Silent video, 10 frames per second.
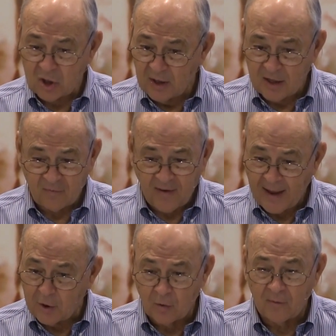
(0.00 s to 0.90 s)
less
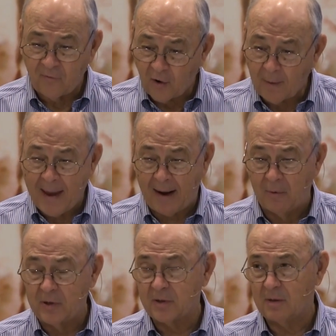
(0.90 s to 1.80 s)
value than farm
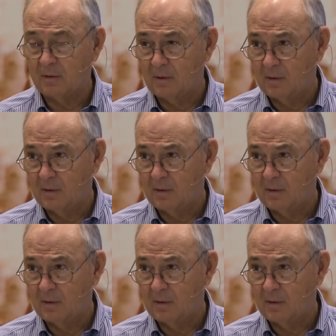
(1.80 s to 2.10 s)
animals.